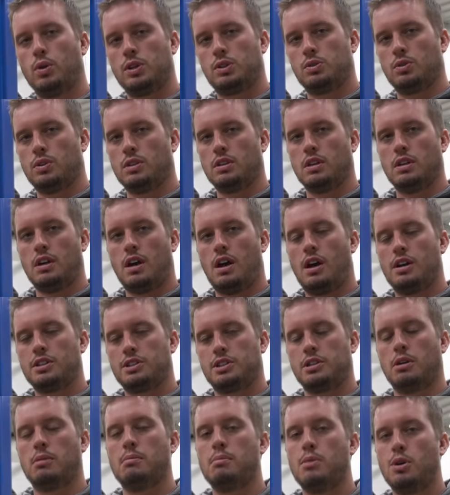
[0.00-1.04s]
which will
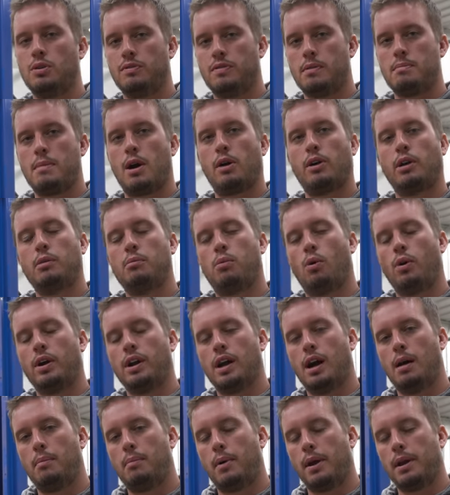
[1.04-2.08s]
also move the mounting
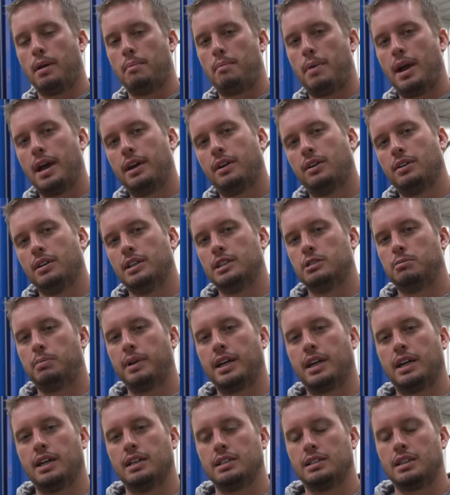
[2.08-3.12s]
point up on the pedal is
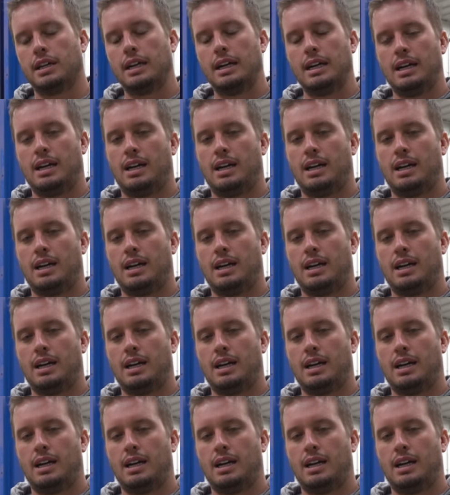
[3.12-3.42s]
because